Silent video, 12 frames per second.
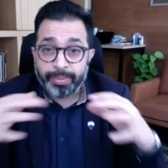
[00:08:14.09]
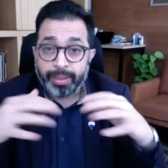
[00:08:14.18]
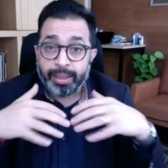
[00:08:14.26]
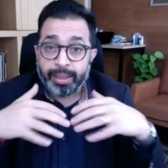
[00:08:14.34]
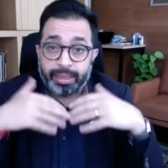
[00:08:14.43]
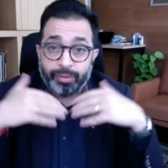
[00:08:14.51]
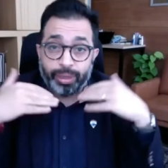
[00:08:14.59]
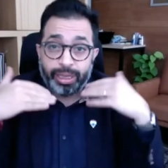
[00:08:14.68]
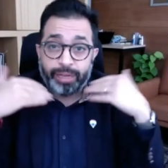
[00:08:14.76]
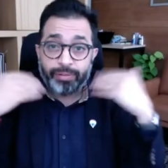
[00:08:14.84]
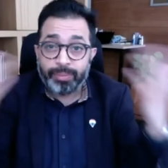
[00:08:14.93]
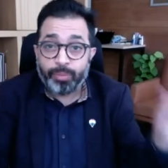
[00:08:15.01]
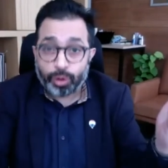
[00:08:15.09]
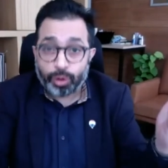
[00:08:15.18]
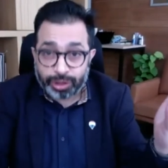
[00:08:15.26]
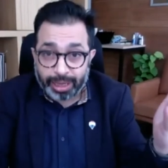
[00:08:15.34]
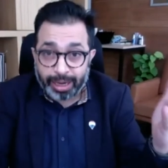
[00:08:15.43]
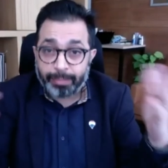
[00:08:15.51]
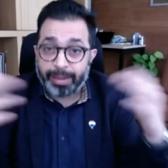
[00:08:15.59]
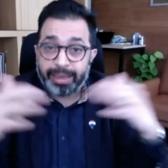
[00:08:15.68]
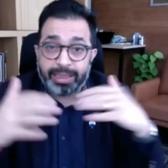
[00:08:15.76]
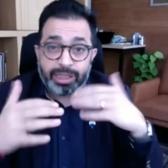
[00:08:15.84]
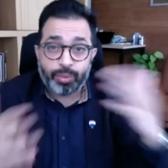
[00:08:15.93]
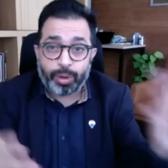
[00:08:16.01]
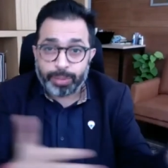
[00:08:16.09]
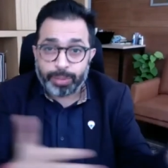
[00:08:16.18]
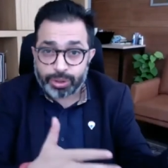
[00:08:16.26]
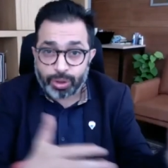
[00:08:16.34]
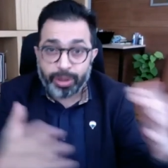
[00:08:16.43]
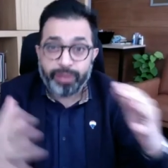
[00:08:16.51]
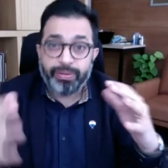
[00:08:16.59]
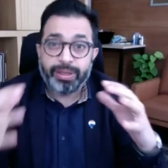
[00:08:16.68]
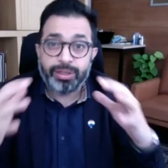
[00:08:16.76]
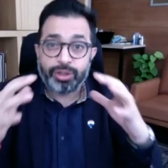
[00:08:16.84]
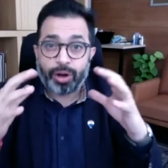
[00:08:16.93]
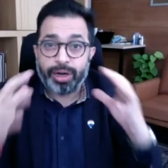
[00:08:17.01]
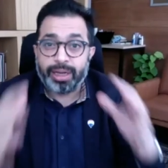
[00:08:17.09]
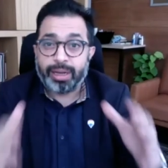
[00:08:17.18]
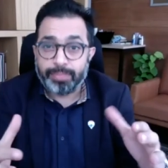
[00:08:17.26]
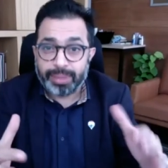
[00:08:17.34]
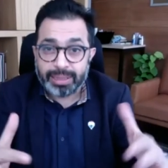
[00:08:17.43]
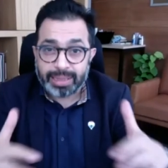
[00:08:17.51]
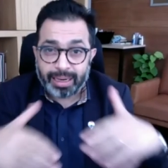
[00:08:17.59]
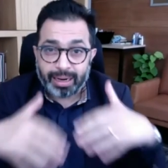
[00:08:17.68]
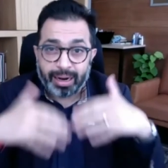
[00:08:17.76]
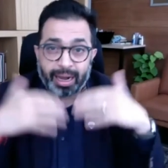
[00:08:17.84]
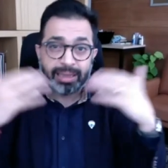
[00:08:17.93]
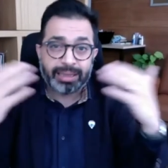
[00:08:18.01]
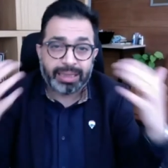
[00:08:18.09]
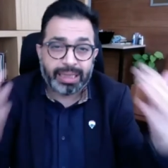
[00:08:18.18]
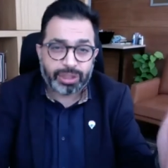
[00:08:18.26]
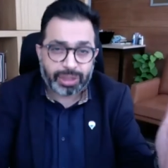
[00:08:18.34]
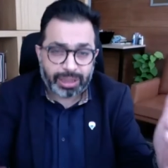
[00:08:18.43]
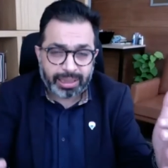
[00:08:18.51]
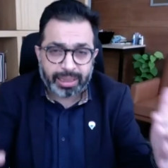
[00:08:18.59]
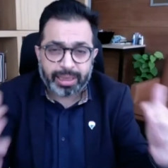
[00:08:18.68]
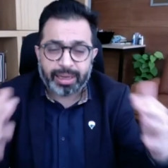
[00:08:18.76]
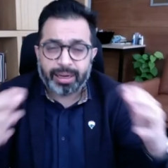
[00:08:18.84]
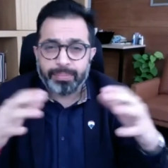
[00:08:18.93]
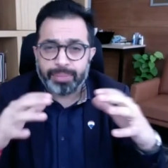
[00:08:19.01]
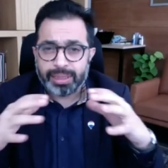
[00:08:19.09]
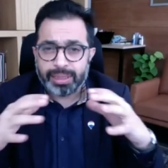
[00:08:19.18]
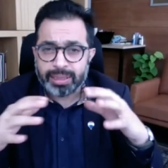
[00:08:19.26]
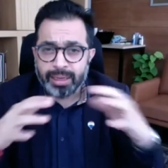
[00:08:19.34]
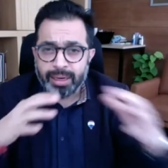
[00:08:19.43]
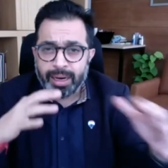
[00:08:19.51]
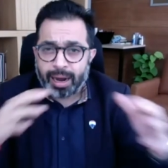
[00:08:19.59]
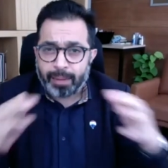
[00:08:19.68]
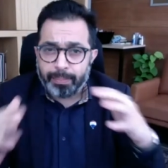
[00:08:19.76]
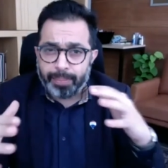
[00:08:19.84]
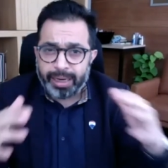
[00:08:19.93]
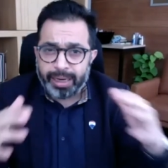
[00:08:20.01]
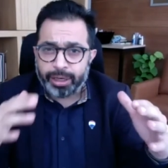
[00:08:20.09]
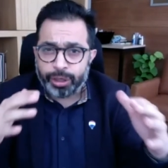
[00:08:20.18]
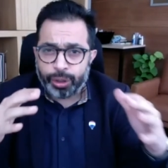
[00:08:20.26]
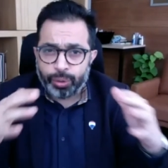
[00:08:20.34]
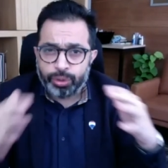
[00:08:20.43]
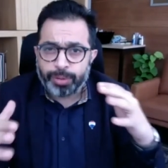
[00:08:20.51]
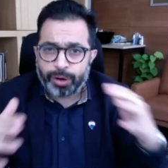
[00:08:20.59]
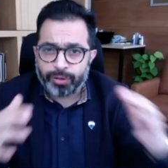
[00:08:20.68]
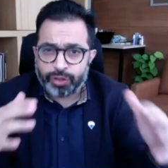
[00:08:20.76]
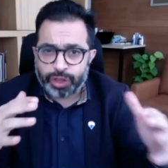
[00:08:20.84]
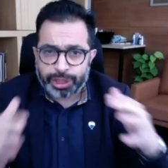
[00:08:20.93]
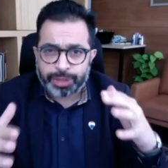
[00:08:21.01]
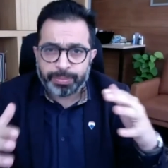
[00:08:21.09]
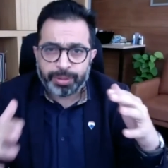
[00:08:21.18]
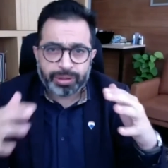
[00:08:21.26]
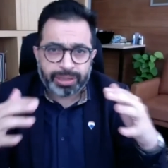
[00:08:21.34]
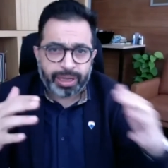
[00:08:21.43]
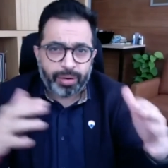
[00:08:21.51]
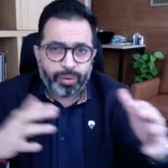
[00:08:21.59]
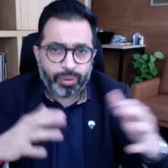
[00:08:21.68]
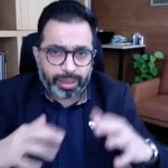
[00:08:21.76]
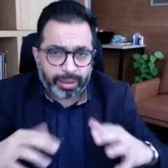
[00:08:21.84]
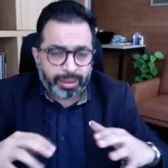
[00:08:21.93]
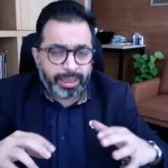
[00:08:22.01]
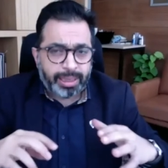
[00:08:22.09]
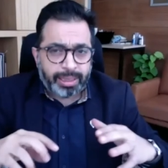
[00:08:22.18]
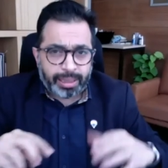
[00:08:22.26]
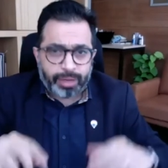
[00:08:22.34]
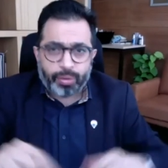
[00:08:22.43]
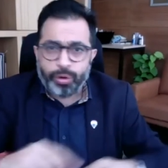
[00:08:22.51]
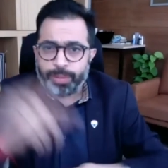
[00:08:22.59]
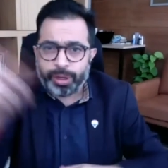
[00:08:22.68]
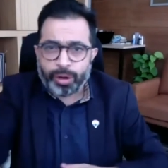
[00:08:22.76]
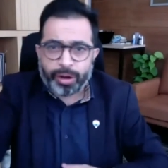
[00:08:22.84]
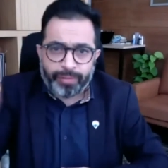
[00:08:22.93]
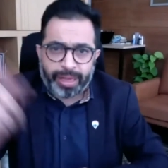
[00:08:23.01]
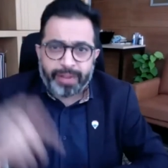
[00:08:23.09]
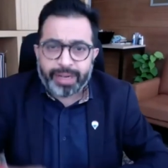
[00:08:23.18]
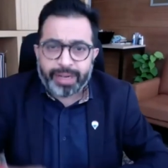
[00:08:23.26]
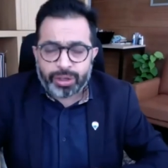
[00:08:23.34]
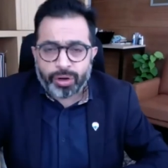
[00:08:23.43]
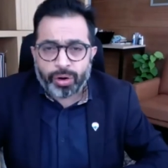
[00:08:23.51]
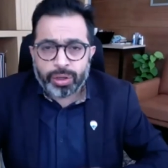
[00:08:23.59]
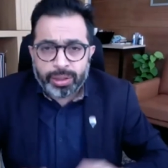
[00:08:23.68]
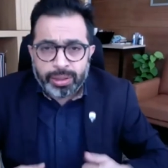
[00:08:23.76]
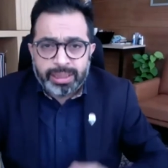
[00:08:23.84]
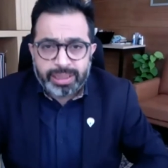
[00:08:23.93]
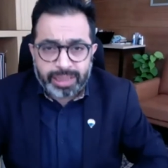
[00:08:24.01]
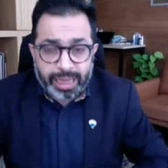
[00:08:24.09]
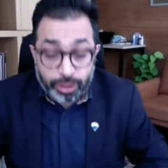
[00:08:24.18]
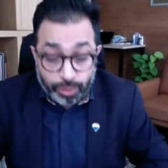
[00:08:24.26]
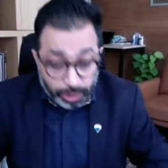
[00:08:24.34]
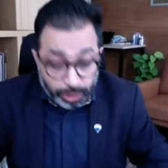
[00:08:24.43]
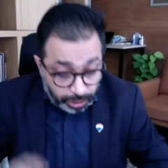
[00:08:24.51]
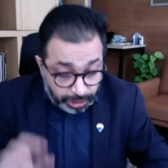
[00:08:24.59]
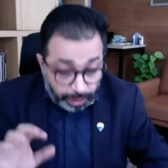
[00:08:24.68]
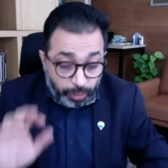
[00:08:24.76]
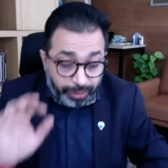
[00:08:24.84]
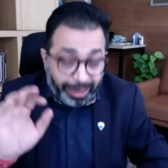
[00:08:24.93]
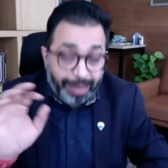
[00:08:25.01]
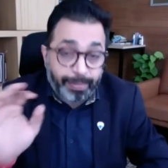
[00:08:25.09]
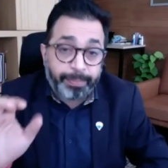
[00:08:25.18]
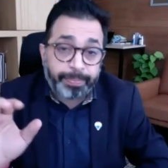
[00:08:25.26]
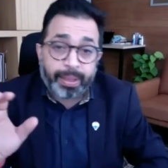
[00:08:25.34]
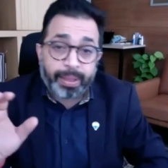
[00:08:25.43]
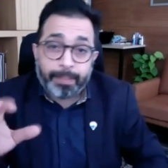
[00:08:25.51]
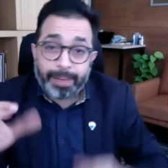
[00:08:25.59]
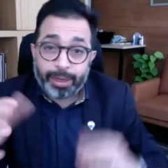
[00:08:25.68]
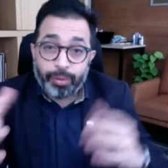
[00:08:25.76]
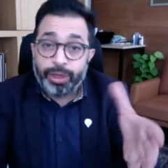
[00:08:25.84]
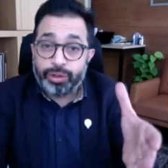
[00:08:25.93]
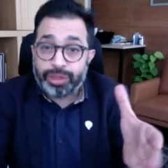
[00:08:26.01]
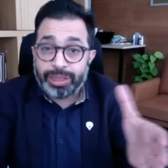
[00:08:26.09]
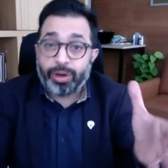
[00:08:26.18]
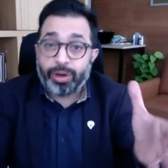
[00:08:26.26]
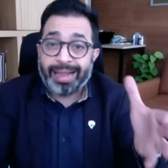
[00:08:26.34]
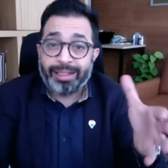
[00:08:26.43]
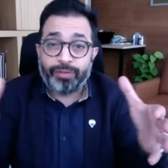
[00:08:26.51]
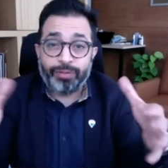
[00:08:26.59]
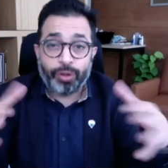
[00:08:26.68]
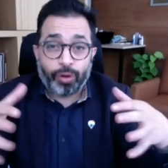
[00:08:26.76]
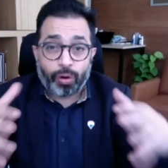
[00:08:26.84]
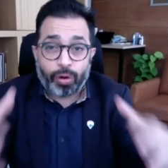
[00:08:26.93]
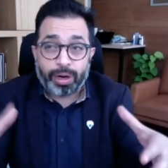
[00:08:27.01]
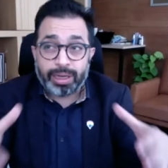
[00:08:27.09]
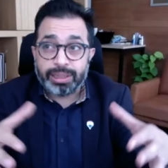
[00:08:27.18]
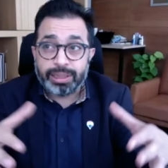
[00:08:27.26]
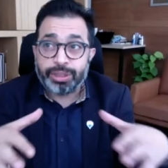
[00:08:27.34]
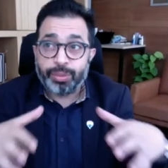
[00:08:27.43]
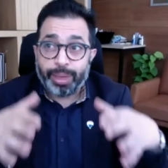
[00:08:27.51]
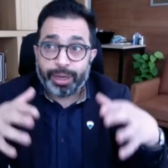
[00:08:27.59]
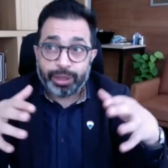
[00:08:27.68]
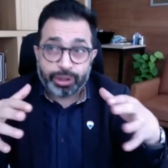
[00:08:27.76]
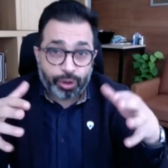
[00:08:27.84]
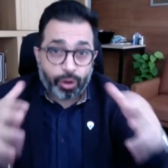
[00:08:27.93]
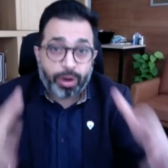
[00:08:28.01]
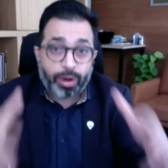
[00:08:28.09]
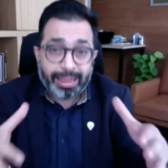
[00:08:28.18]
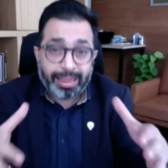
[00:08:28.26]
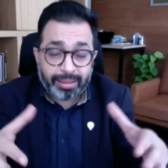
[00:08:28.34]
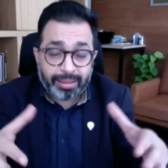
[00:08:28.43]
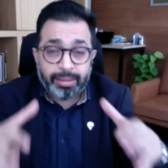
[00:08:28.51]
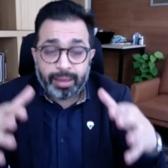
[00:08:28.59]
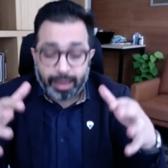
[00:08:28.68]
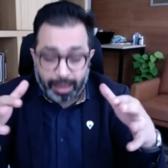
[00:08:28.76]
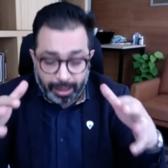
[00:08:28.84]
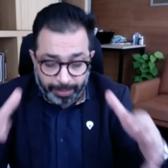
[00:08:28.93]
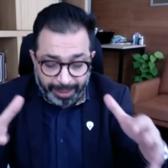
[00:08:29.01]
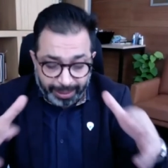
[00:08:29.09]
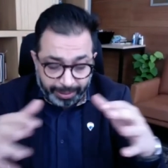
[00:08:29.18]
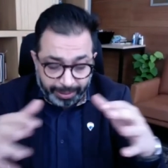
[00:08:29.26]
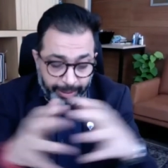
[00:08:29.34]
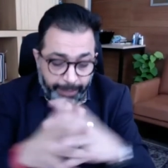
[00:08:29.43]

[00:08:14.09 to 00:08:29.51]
they would even more scale up and this is what we saw even solid companies like reliance industries and other companies are building a huge amount of chest because they know they're they're going to be on a very very strong scale story. So it's a good timing, but you need to see your health of your organization. Where is your health uh, being in that?